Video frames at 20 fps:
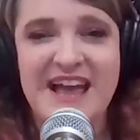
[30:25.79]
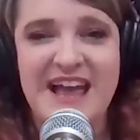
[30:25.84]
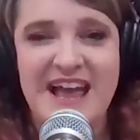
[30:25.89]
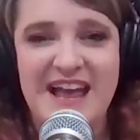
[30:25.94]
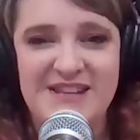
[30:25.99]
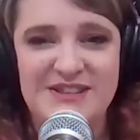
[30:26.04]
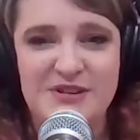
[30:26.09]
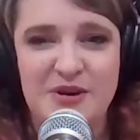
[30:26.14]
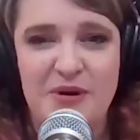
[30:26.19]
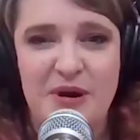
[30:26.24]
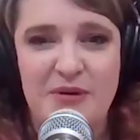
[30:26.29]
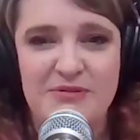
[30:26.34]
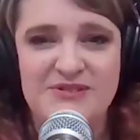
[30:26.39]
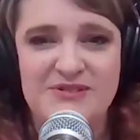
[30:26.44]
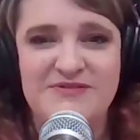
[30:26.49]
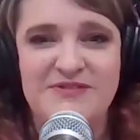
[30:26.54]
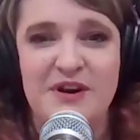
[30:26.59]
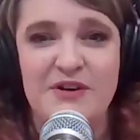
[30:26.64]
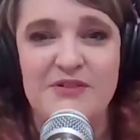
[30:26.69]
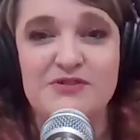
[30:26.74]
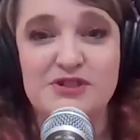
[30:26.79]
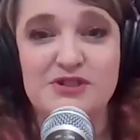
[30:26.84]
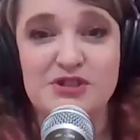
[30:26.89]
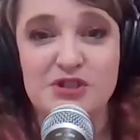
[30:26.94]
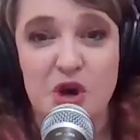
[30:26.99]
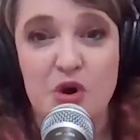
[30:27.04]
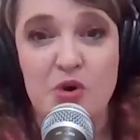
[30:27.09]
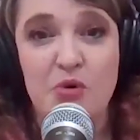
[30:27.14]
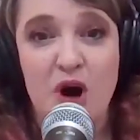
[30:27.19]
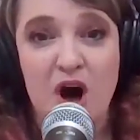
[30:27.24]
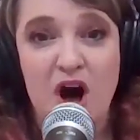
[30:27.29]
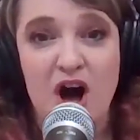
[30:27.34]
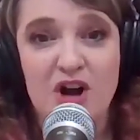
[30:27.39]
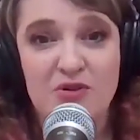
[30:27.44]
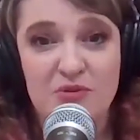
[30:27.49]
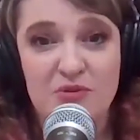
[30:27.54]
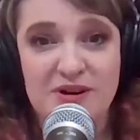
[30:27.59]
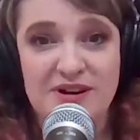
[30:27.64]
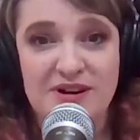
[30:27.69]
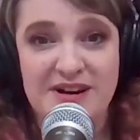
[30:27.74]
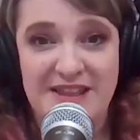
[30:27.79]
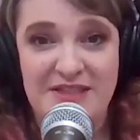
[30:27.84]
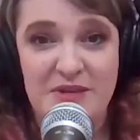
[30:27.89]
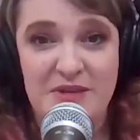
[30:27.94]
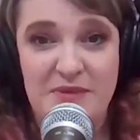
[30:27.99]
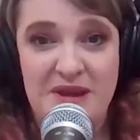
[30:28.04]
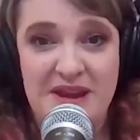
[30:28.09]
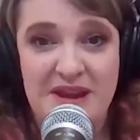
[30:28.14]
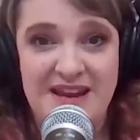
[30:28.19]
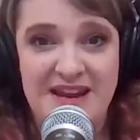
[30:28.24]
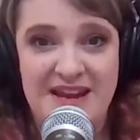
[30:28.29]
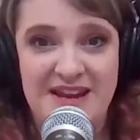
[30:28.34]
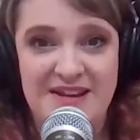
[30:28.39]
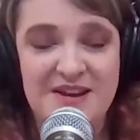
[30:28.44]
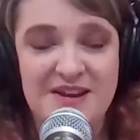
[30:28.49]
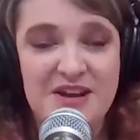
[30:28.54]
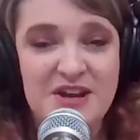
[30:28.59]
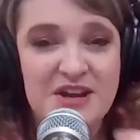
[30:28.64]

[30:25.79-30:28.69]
And so I was felt so awkward in the meeting